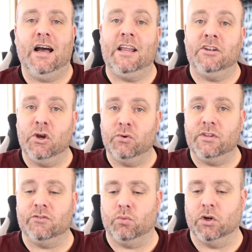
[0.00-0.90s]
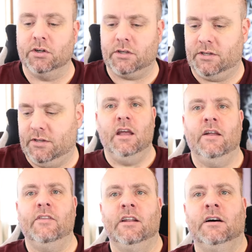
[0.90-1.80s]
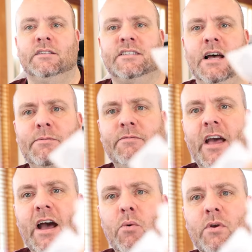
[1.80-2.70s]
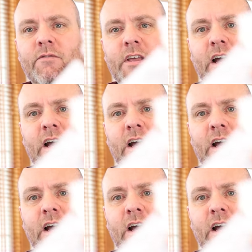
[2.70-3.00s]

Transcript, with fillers: I know these work. And then on top of that, we've